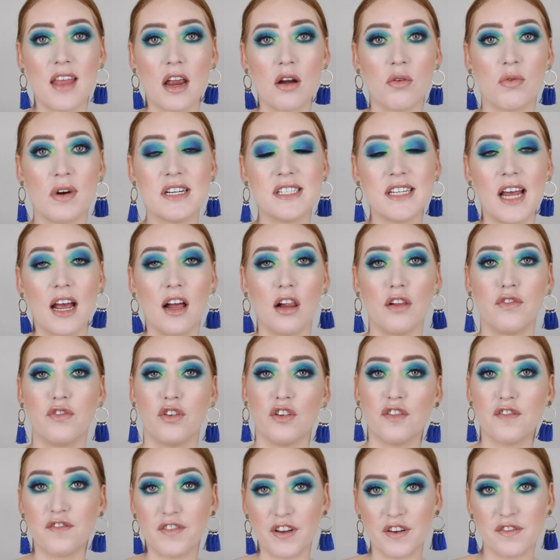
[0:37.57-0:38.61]
They retail
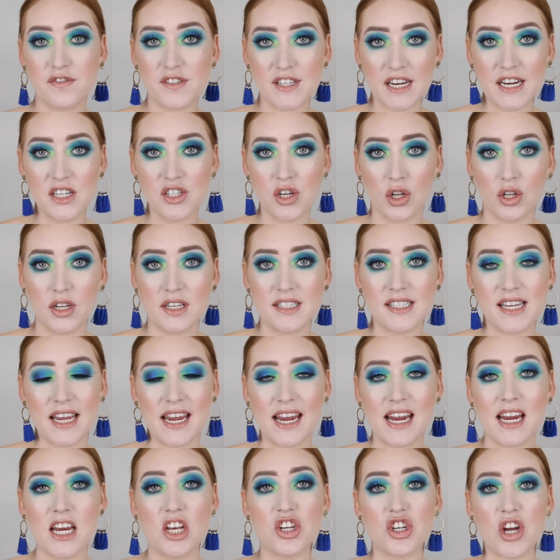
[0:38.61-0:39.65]
for $15
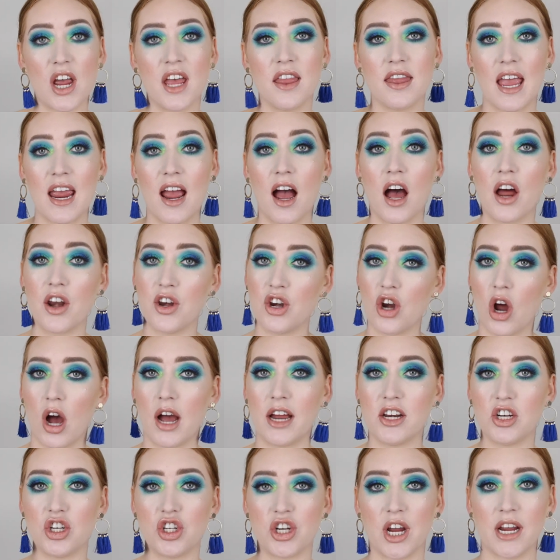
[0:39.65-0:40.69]
each and there are
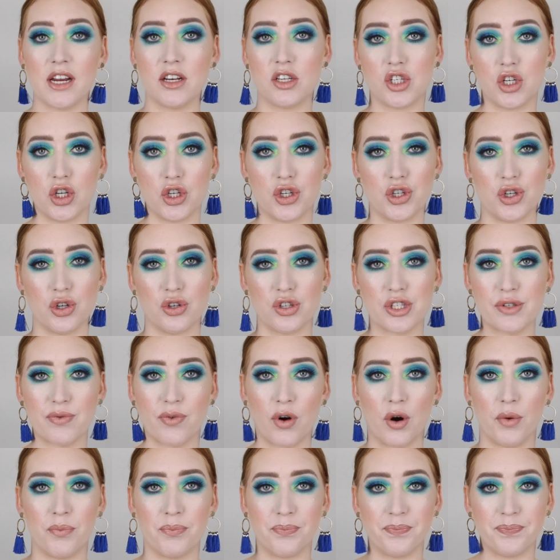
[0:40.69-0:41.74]
nine shades to choose
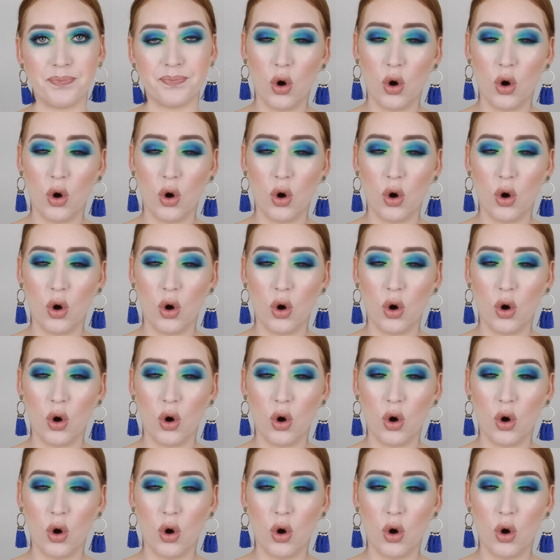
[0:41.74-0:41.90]
from.